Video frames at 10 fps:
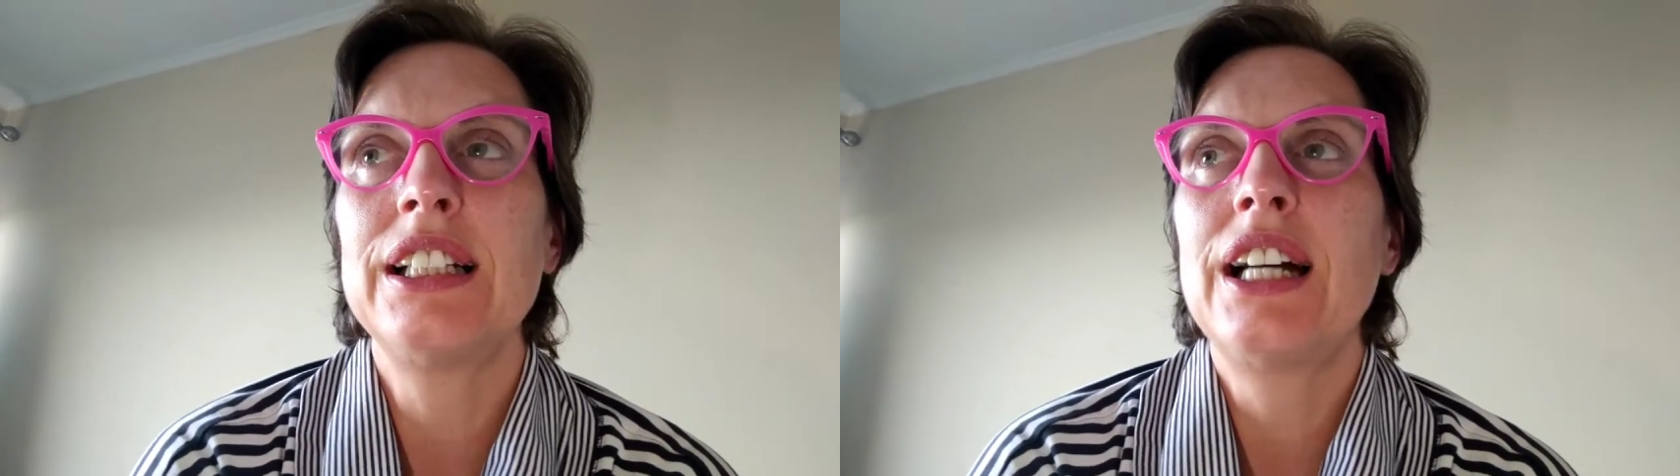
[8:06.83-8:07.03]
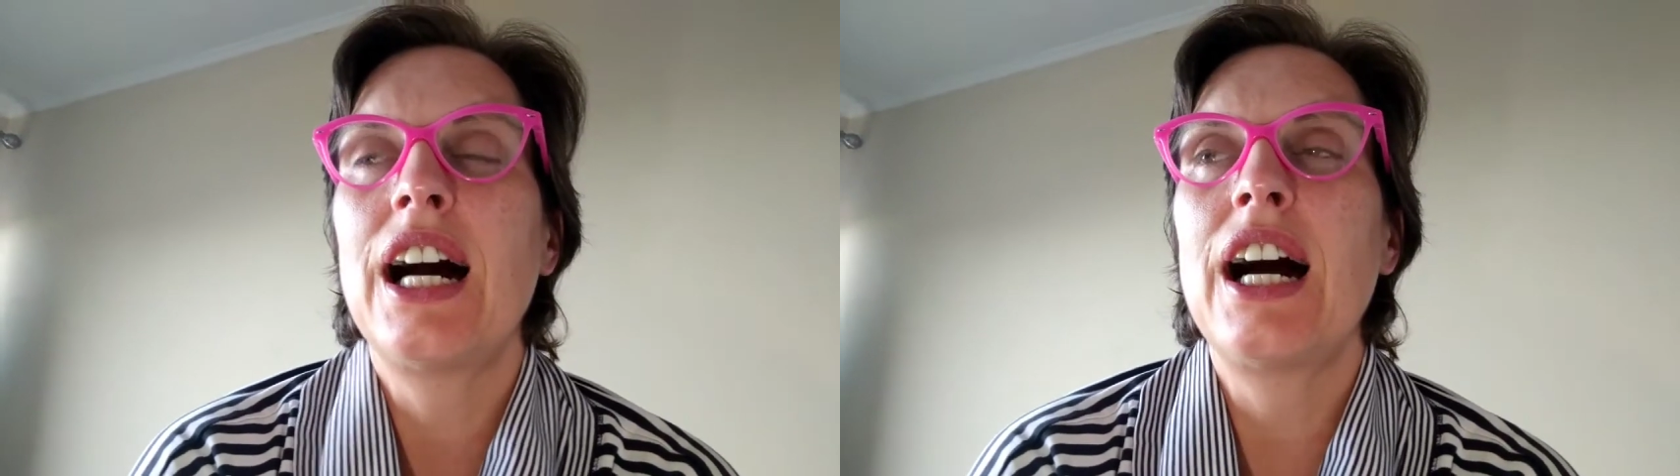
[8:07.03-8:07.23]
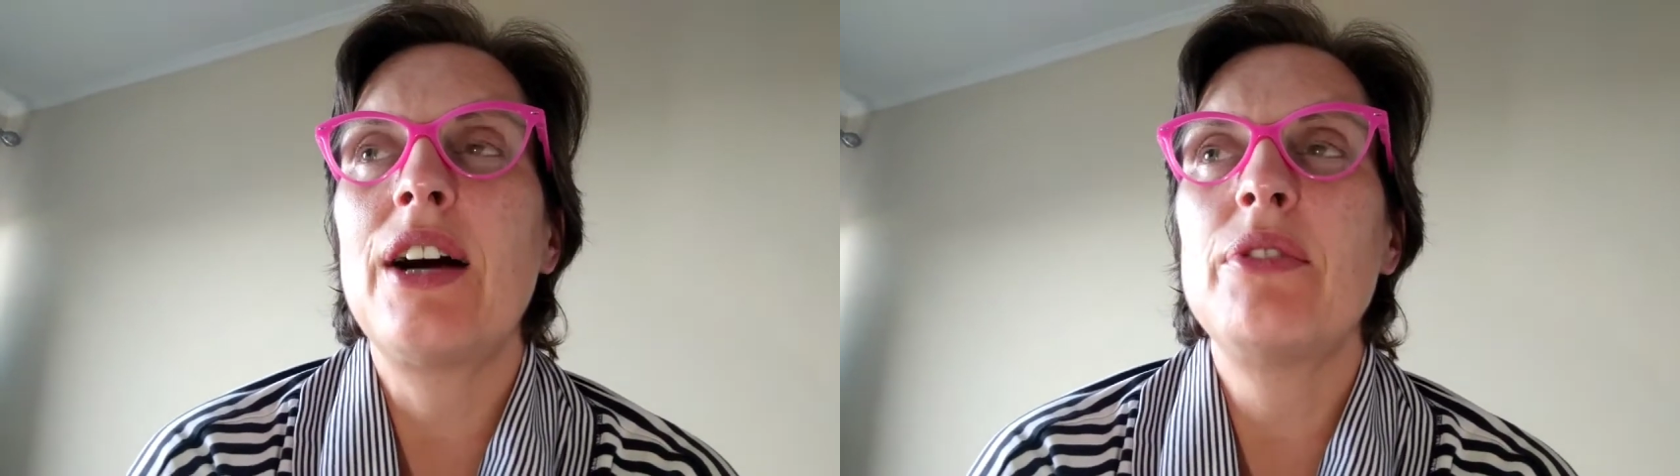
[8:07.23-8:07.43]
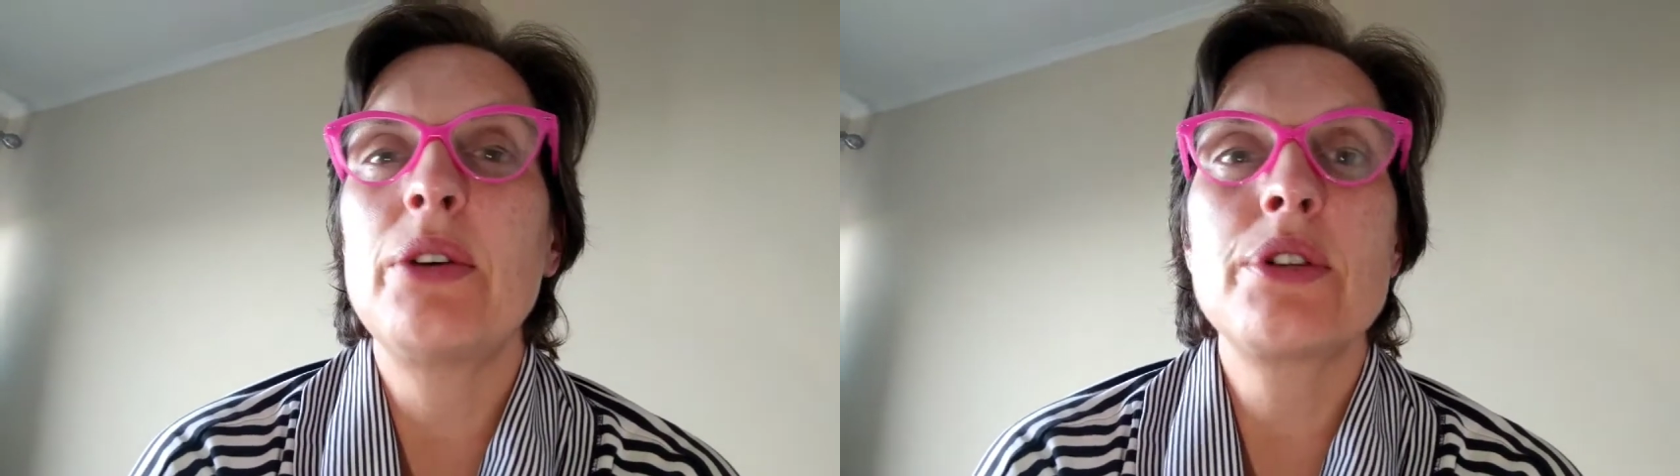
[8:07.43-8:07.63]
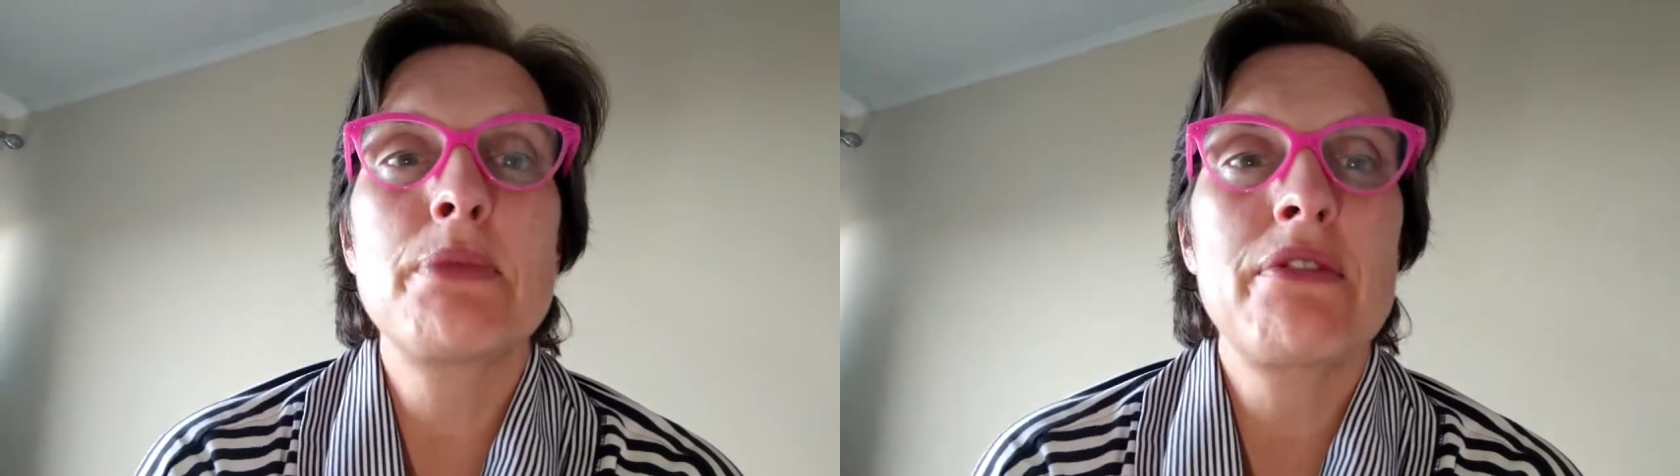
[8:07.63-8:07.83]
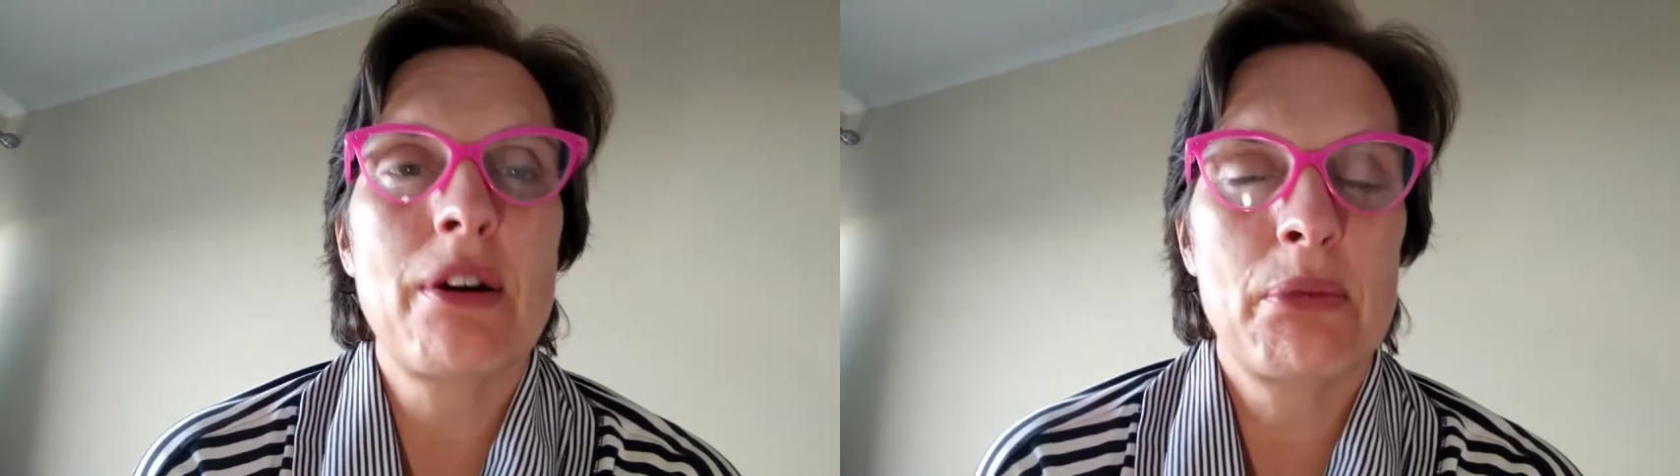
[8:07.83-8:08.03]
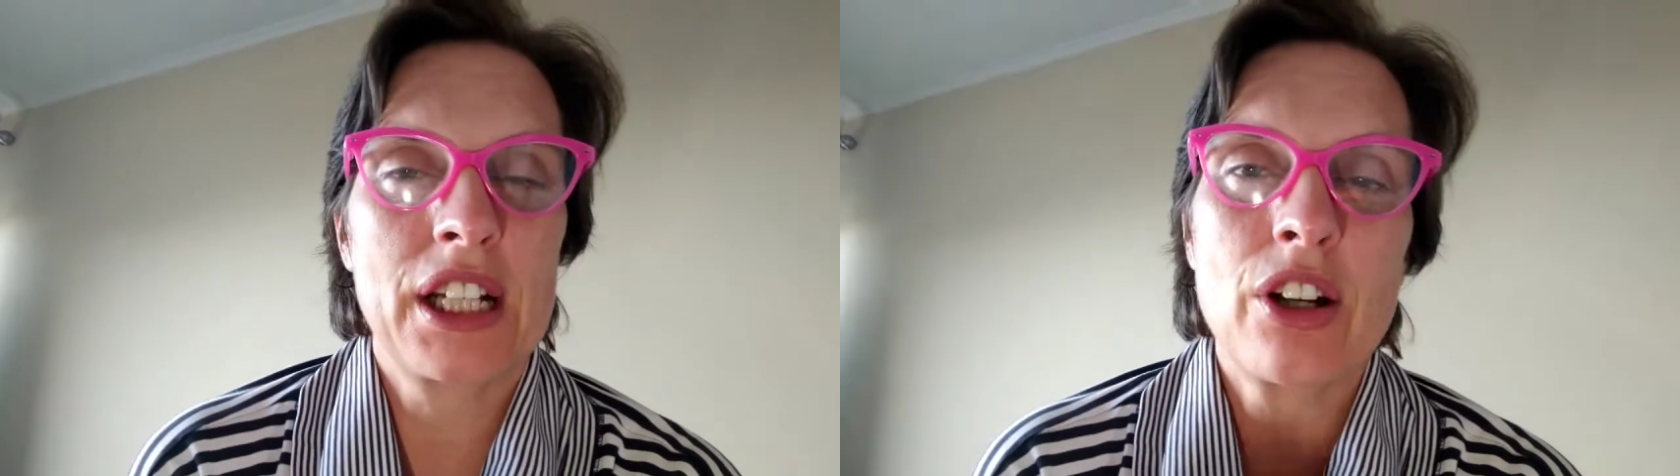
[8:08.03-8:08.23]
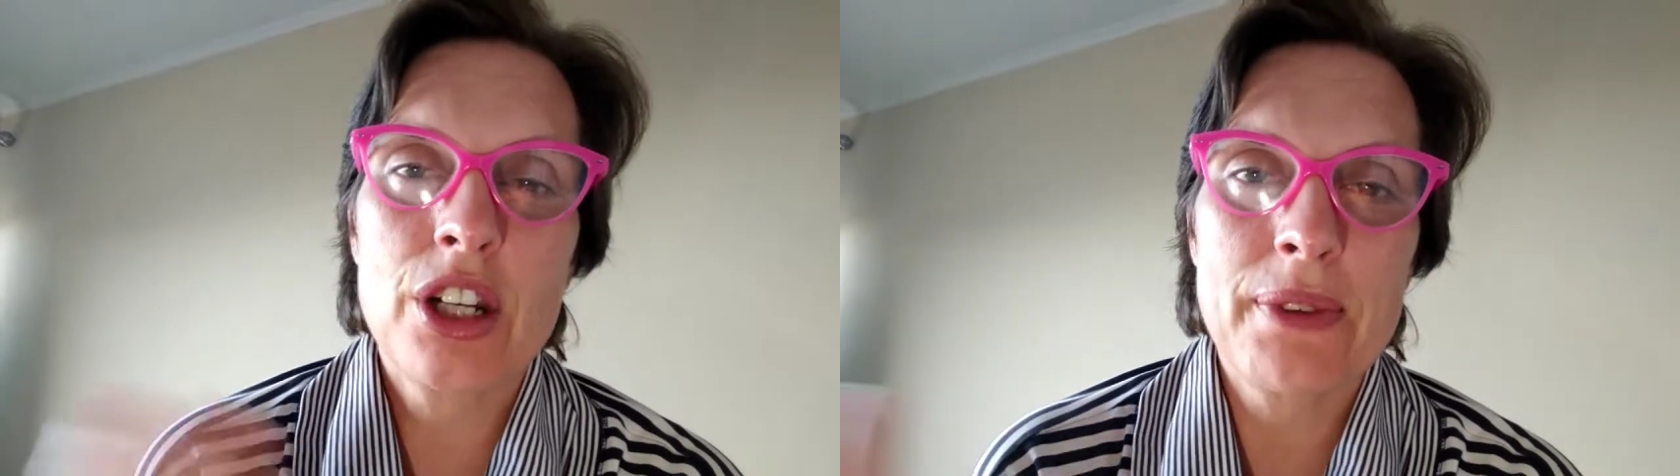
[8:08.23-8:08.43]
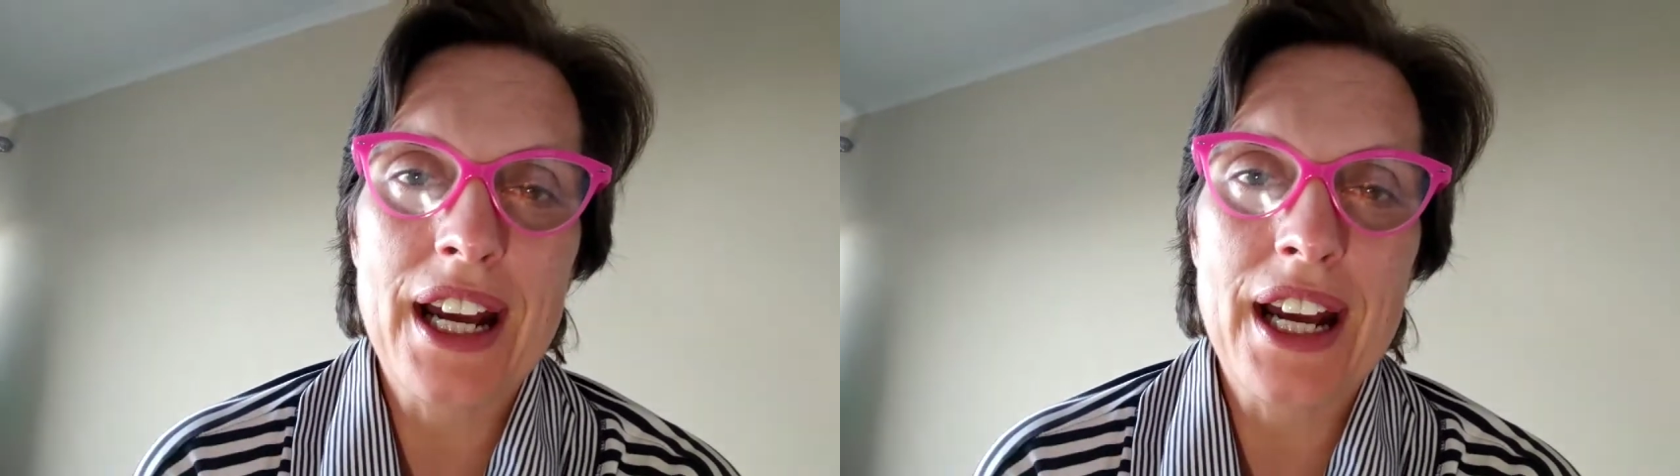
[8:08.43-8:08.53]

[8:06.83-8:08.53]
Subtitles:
It was me rambling on about